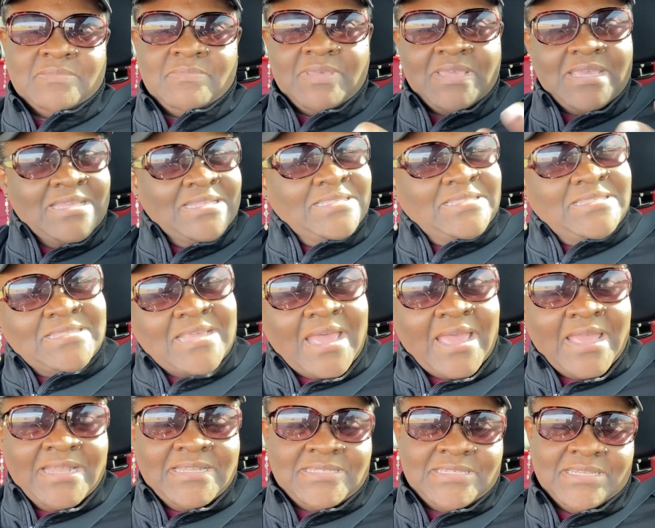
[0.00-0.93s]

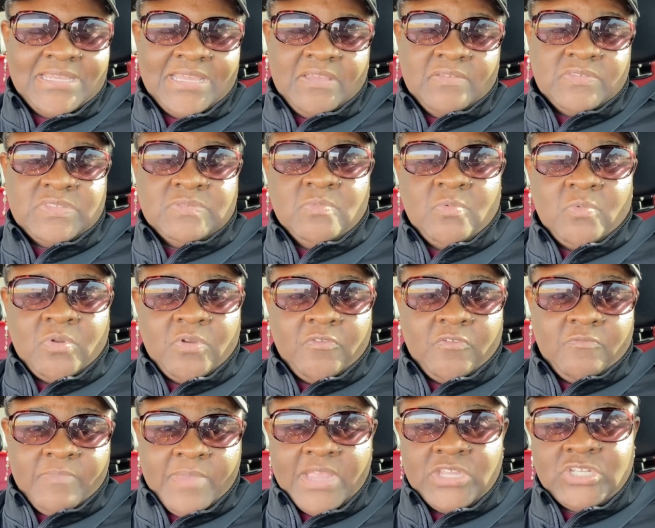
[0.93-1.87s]
insights and give some more
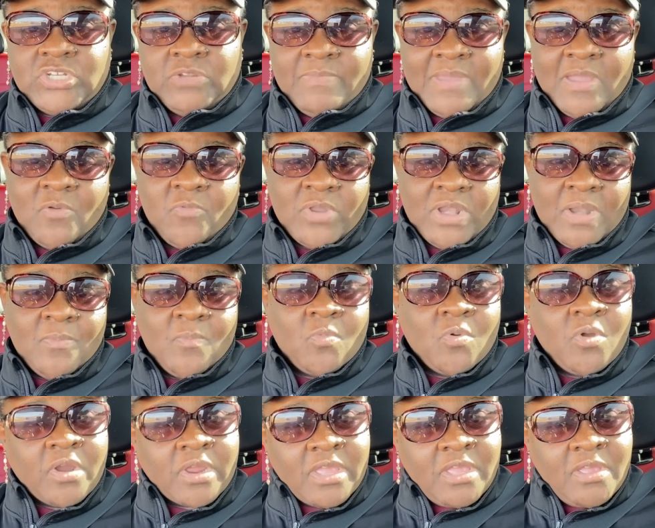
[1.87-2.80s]
information about what I'm
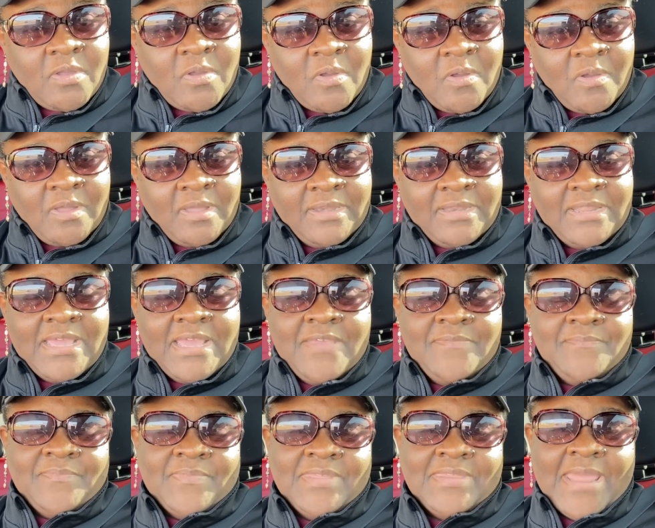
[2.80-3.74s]
working on
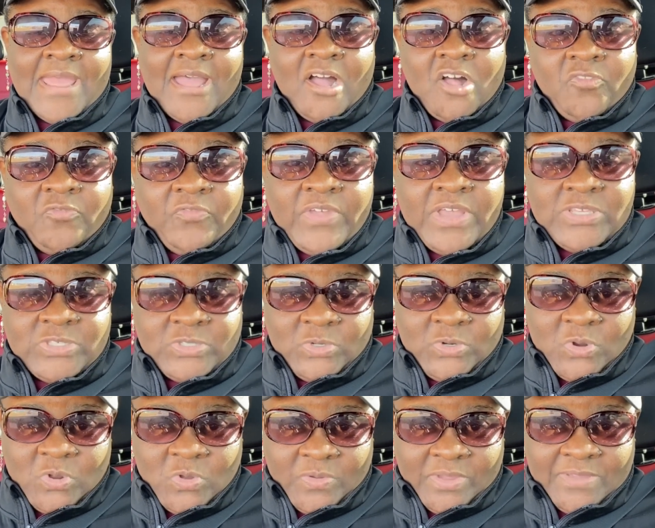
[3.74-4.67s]
and how things are
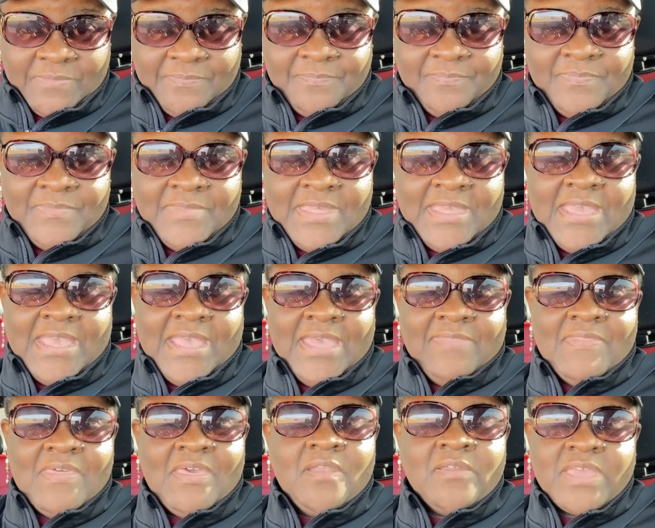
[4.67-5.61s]
going.
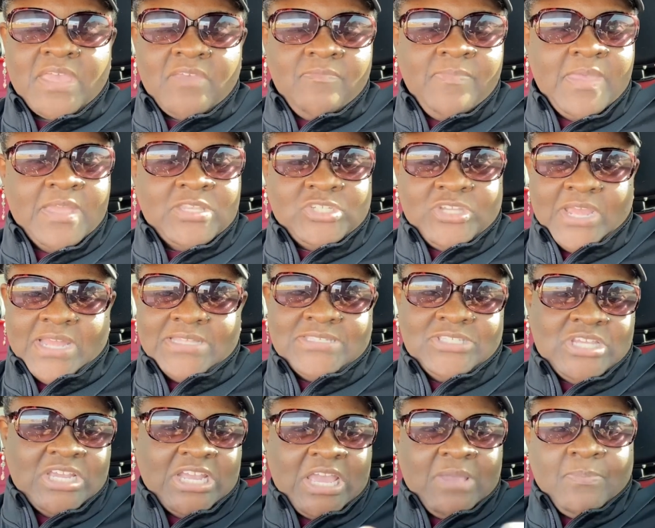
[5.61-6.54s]
And that'll give me a chance
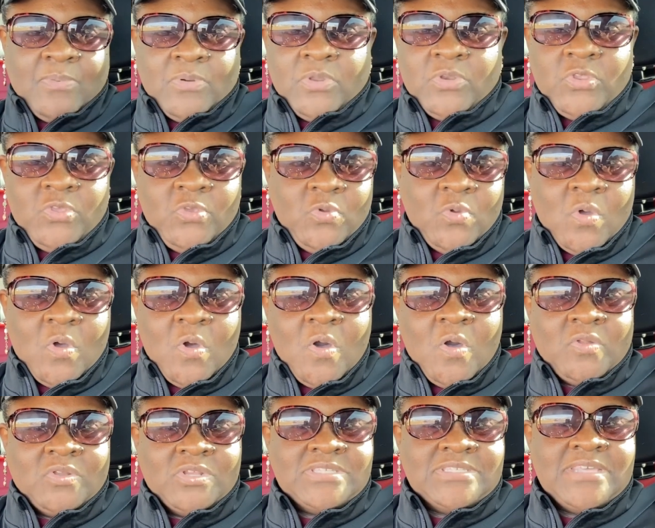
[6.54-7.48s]
to check up on you
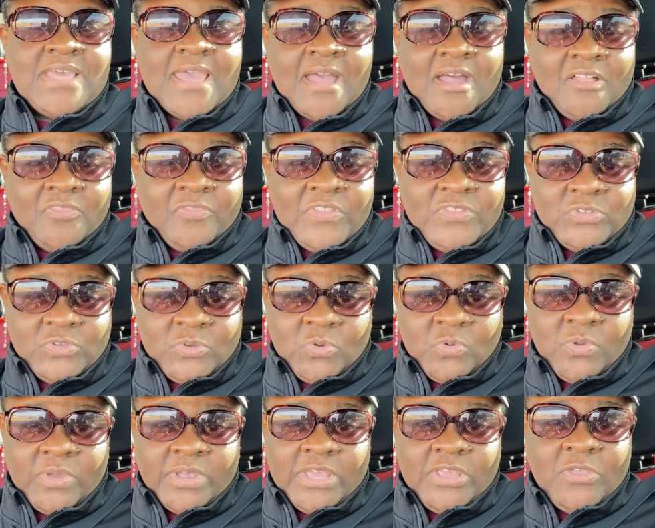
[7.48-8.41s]
all to see how things are
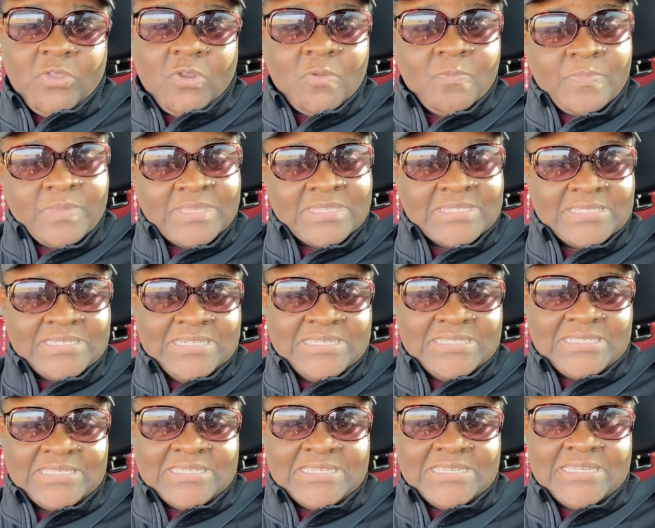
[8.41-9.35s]
going in your
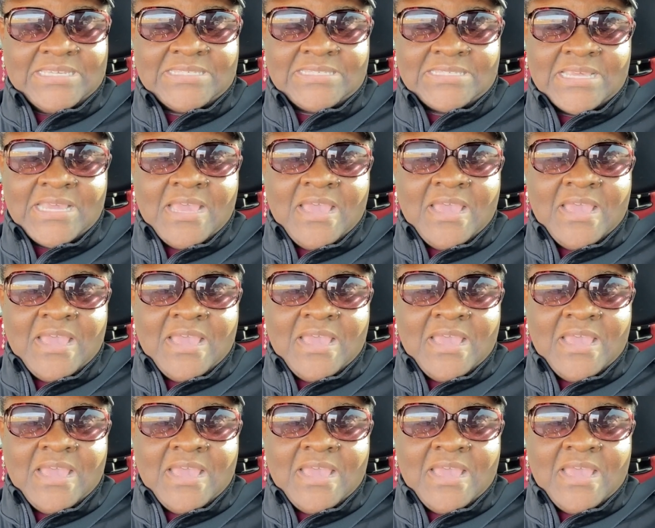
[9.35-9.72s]
businesses.